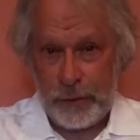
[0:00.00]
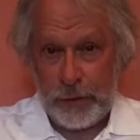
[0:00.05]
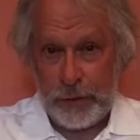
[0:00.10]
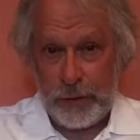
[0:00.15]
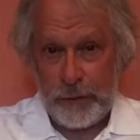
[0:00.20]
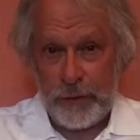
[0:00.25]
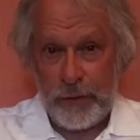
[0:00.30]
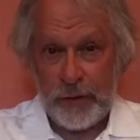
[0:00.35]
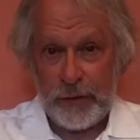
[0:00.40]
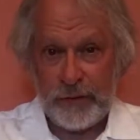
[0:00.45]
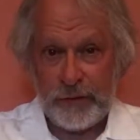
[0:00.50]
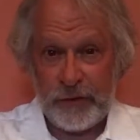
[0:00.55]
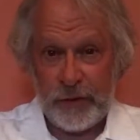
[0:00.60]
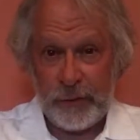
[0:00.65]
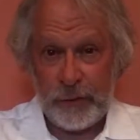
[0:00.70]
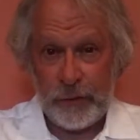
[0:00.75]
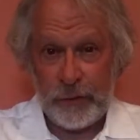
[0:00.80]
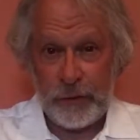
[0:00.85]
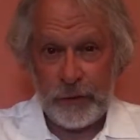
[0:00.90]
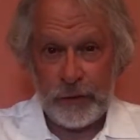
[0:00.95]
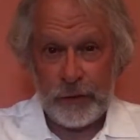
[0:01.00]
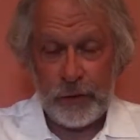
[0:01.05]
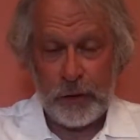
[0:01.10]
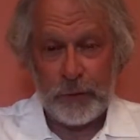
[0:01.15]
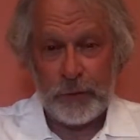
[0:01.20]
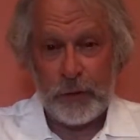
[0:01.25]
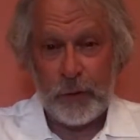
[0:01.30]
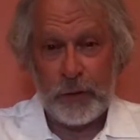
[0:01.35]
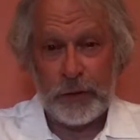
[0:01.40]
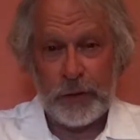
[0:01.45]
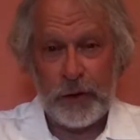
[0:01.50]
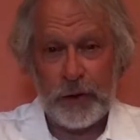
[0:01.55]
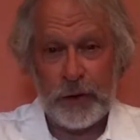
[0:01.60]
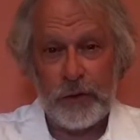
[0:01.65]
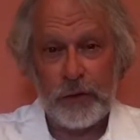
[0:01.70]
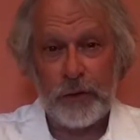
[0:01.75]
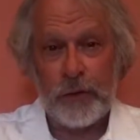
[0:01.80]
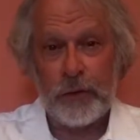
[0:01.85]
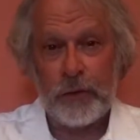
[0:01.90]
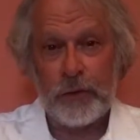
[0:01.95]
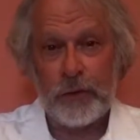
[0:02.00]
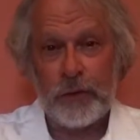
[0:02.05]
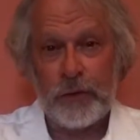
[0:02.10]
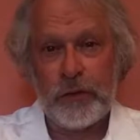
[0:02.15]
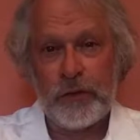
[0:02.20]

They're very similar in terms of what they do.